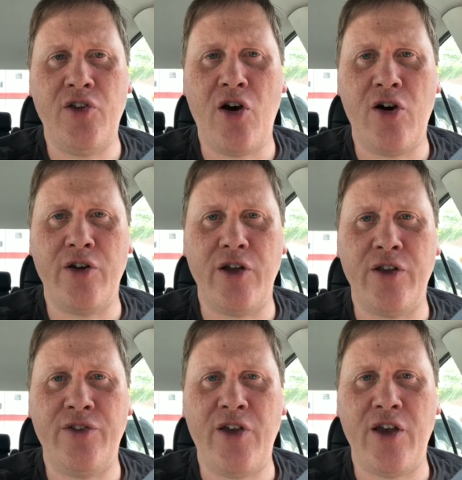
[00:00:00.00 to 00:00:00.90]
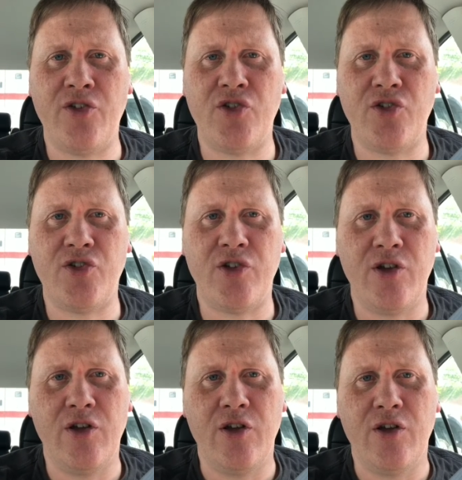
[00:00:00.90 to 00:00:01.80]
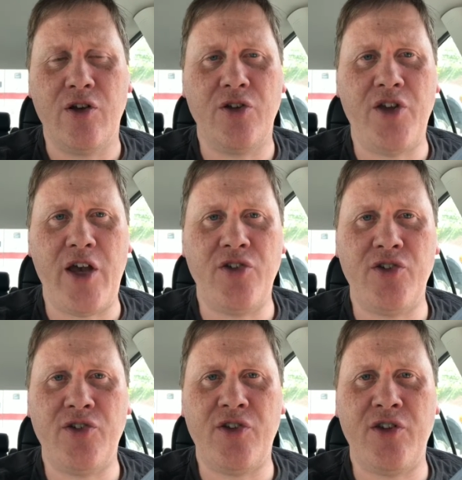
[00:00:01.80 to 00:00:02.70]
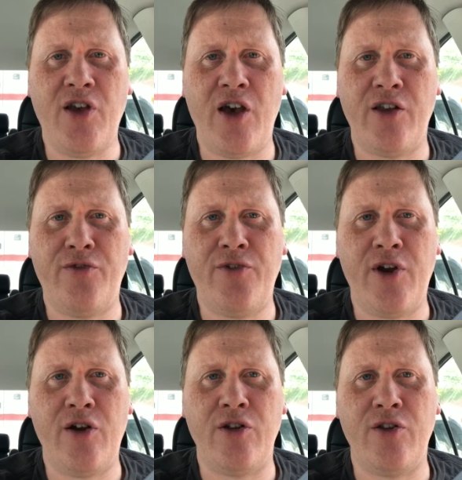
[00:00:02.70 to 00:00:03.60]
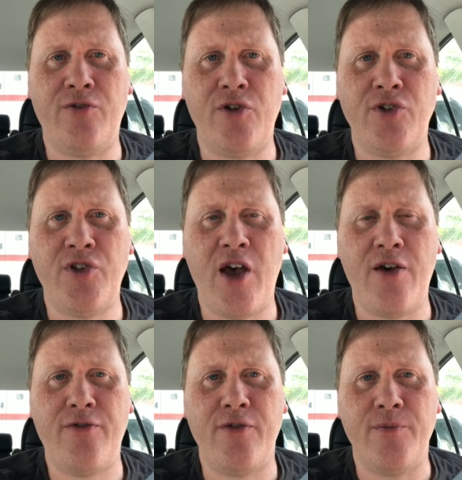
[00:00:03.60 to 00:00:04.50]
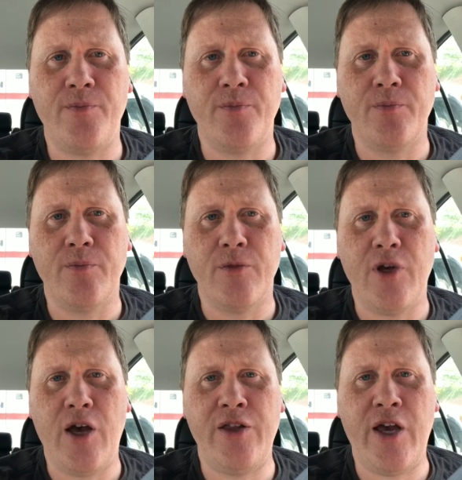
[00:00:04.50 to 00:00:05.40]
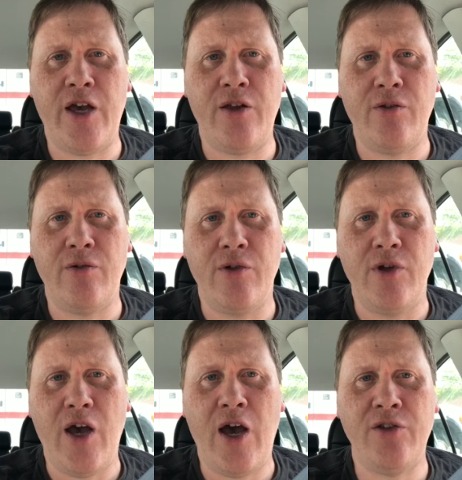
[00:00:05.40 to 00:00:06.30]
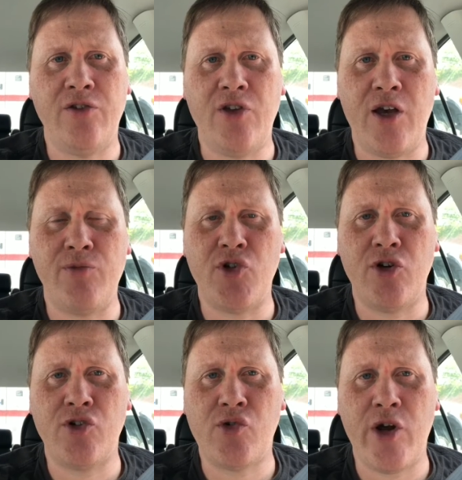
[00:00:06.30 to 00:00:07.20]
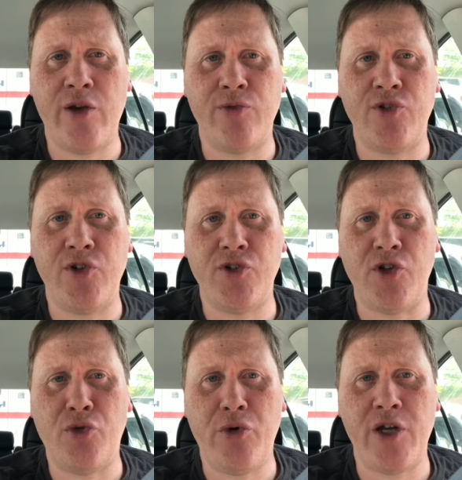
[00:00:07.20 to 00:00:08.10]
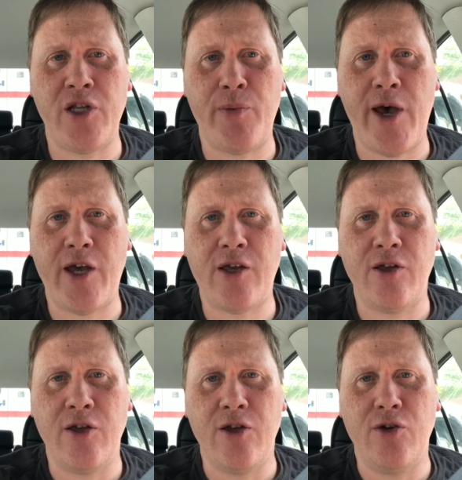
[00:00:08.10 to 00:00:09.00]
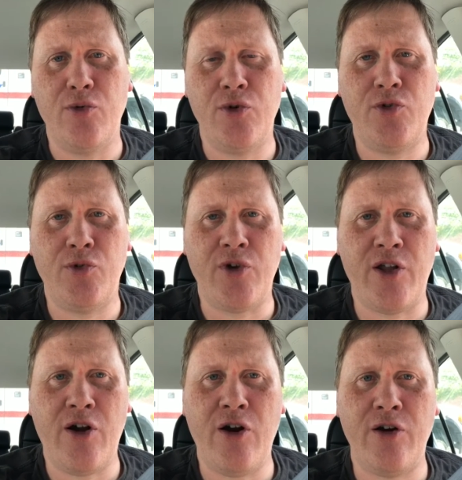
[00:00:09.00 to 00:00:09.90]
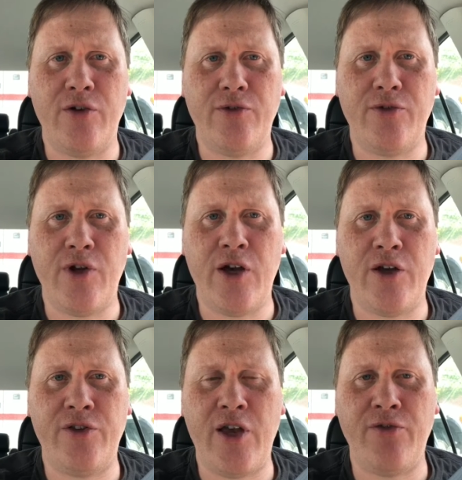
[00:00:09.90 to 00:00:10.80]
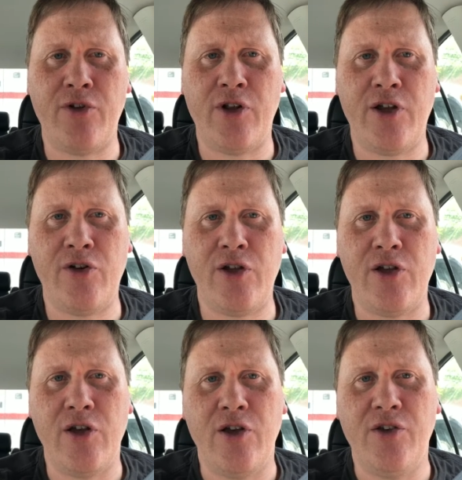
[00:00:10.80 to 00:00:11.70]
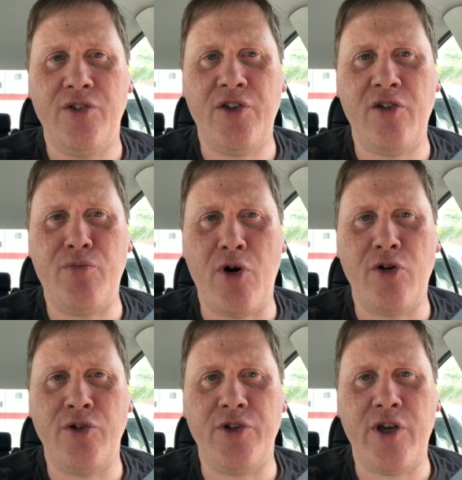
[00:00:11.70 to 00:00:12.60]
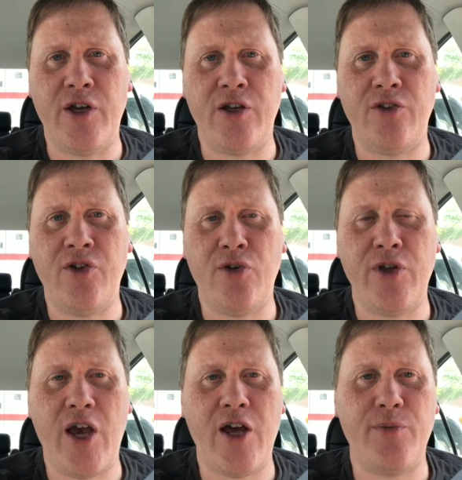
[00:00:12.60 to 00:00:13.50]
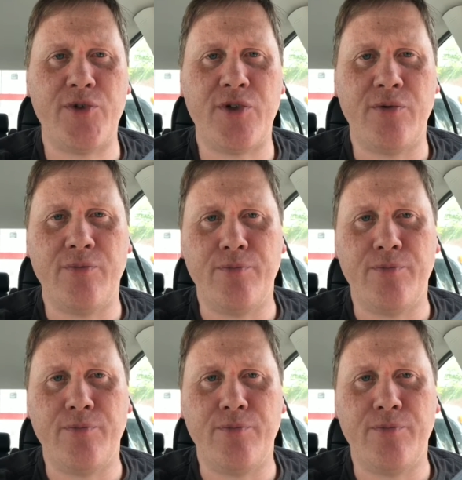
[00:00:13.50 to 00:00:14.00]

taut and contentious and tight affair in the first half. And then at the time, George Graham was using 3 at the back, which was unheard of. David O'Leary, Steve Bold and Tony Adams.